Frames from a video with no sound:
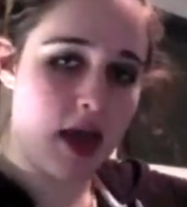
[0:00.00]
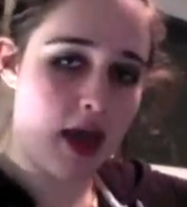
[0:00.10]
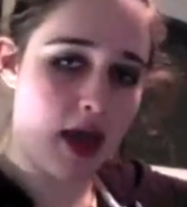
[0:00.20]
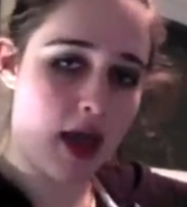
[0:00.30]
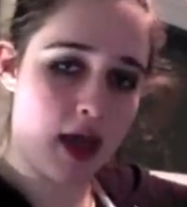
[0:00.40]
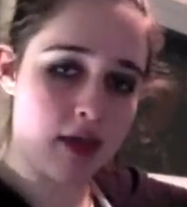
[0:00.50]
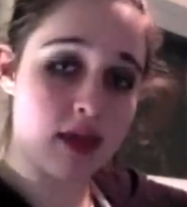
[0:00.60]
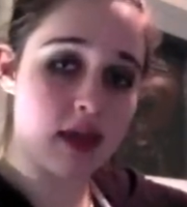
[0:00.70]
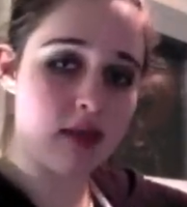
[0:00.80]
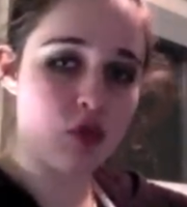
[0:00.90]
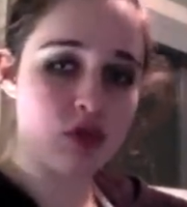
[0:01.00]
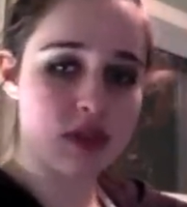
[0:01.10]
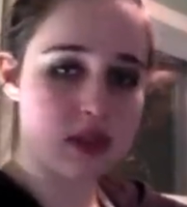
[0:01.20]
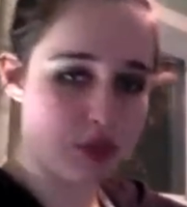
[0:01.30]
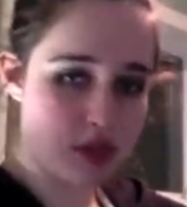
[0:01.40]
and then I'm going to
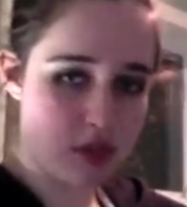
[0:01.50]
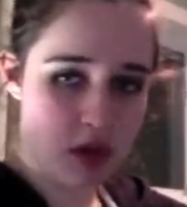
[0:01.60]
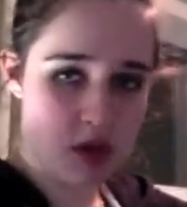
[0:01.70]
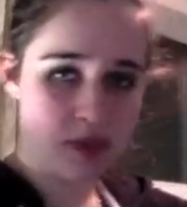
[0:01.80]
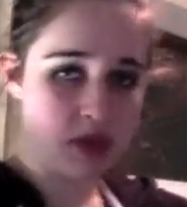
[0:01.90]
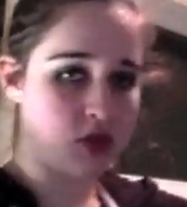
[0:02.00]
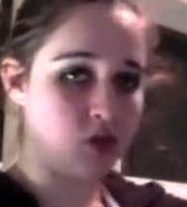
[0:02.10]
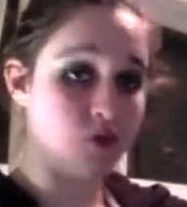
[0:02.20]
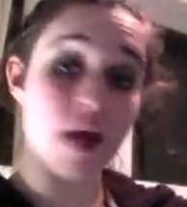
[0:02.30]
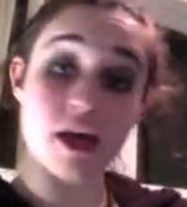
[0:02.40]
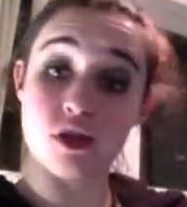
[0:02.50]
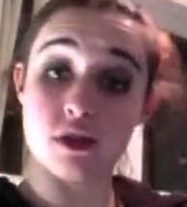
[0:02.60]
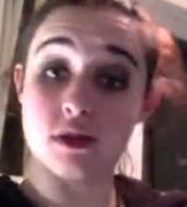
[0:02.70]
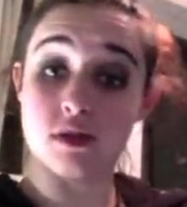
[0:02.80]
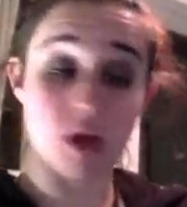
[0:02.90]
split them up into
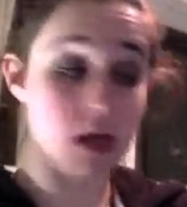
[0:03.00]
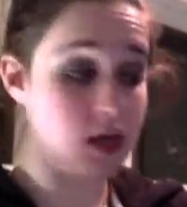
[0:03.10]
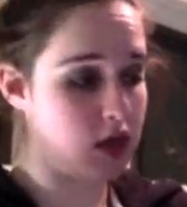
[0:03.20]
fractions right here.